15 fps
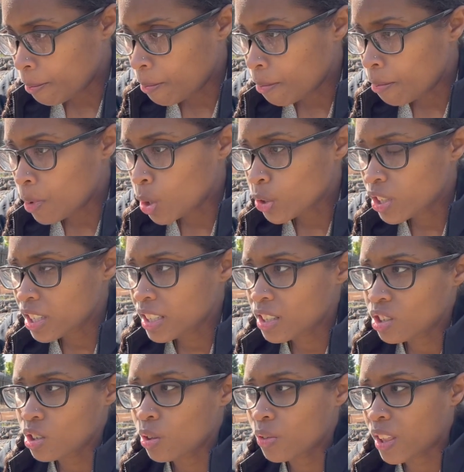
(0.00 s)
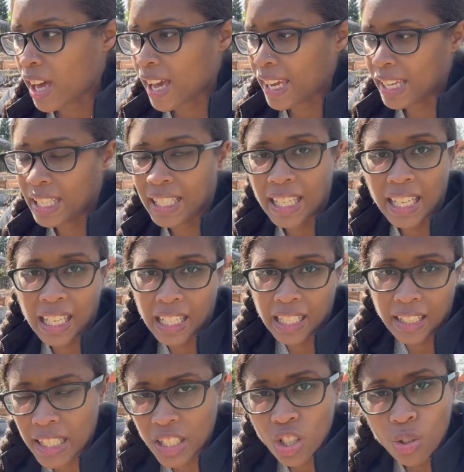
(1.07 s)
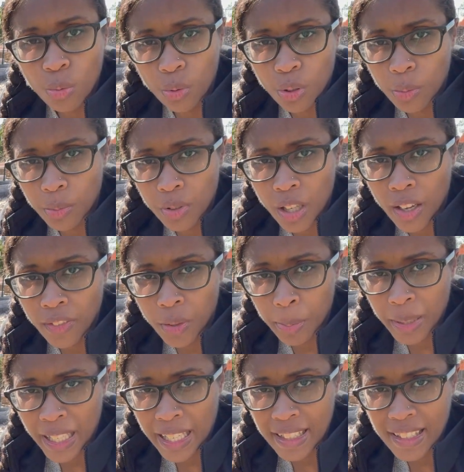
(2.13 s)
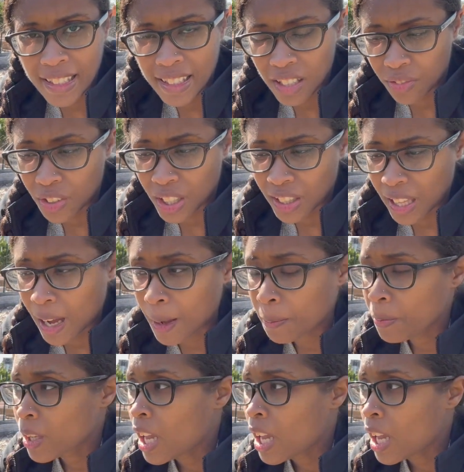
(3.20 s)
mostly so that it can get to the roots of the plants and stuff like that,